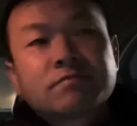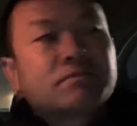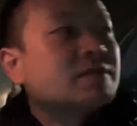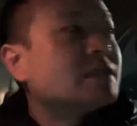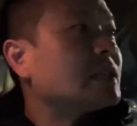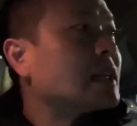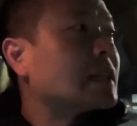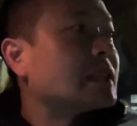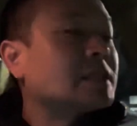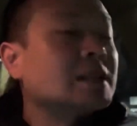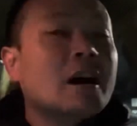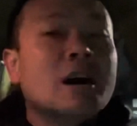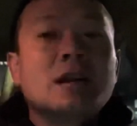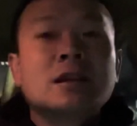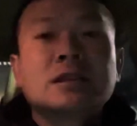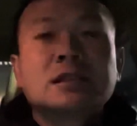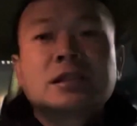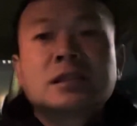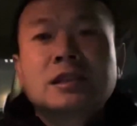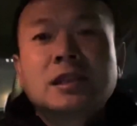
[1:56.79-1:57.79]
six
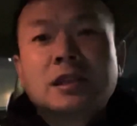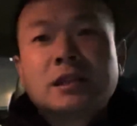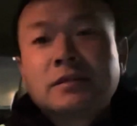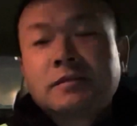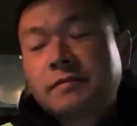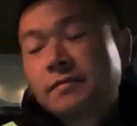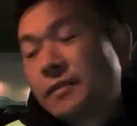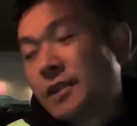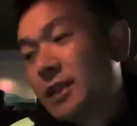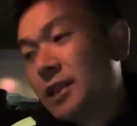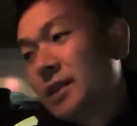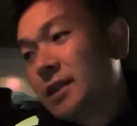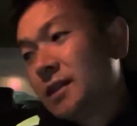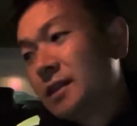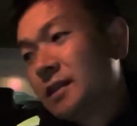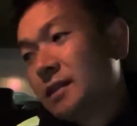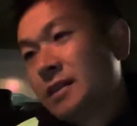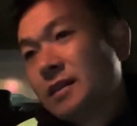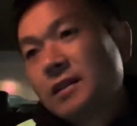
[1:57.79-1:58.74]
dollars you know uh,